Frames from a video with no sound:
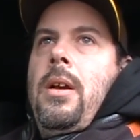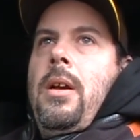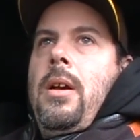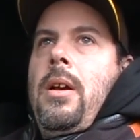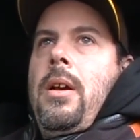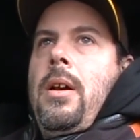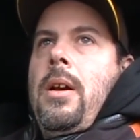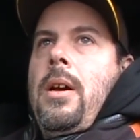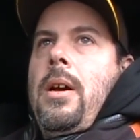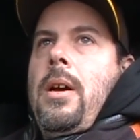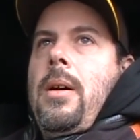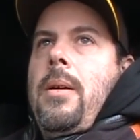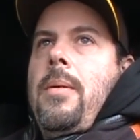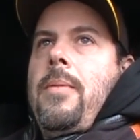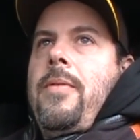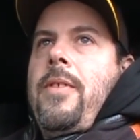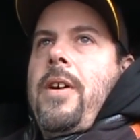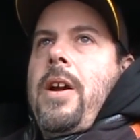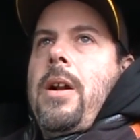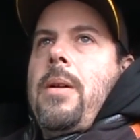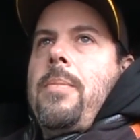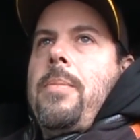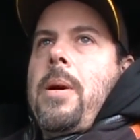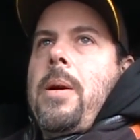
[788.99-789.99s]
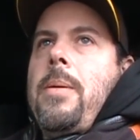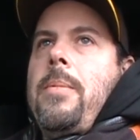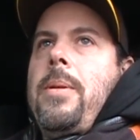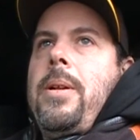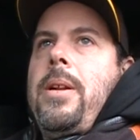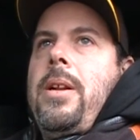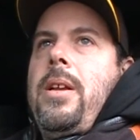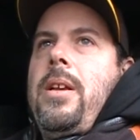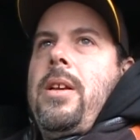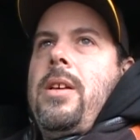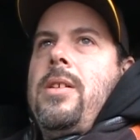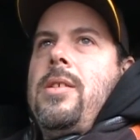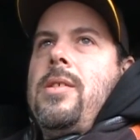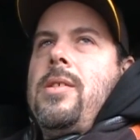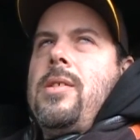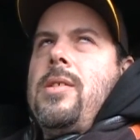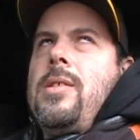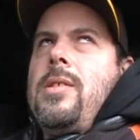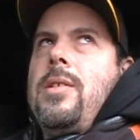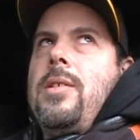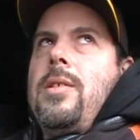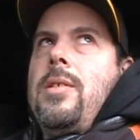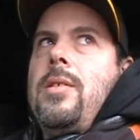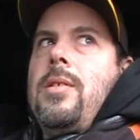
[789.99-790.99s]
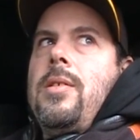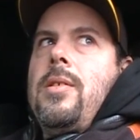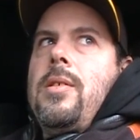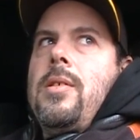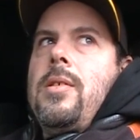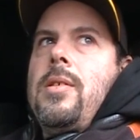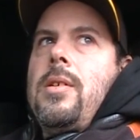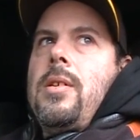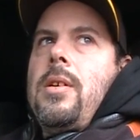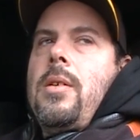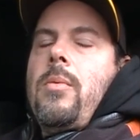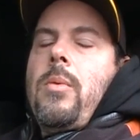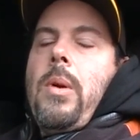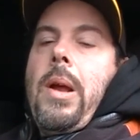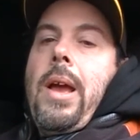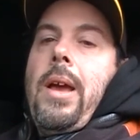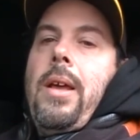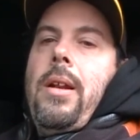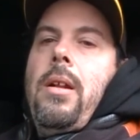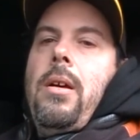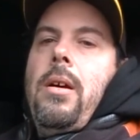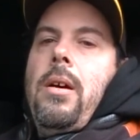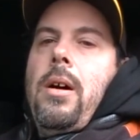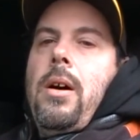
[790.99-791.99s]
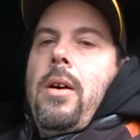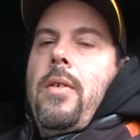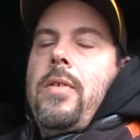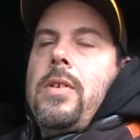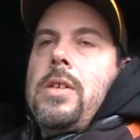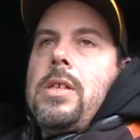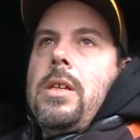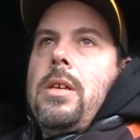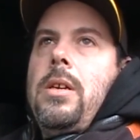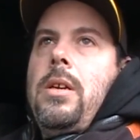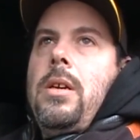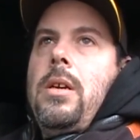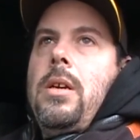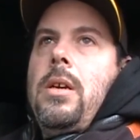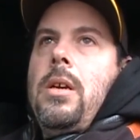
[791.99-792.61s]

Fire department is red, obviously.